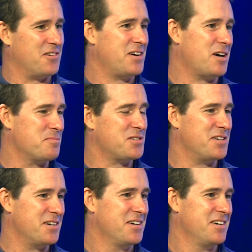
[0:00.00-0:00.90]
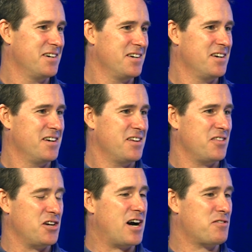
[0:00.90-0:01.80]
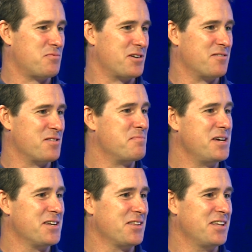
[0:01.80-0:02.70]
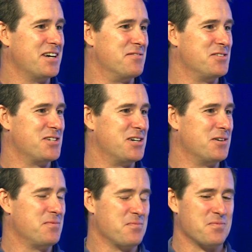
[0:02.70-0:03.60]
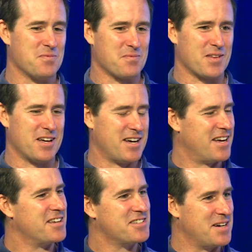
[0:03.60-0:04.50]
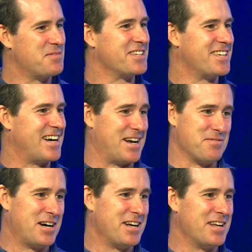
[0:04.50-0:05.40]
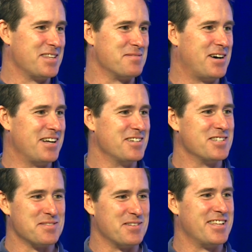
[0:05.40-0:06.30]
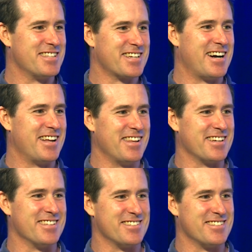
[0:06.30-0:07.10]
helps the offspring of the beetle live. So something to that. I'm not an entomologist, but that's kind of like the